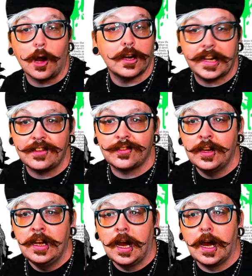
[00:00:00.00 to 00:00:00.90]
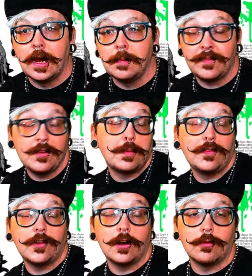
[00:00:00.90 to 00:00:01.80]
Carcass. If you
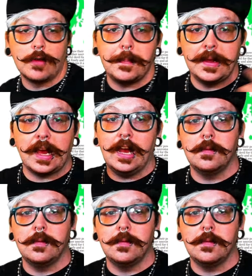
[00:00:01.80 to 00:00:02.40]
prefer ripping